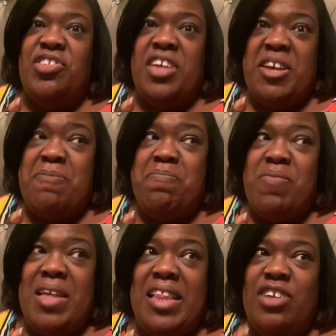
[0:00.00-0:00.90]
say
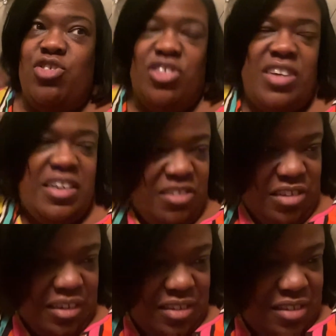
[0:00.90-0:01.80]
last kind of
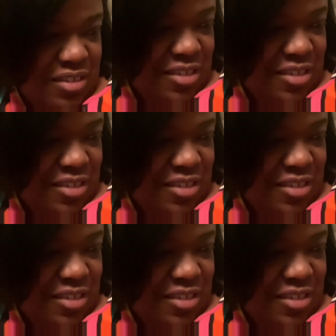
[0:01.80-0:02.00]
sucked.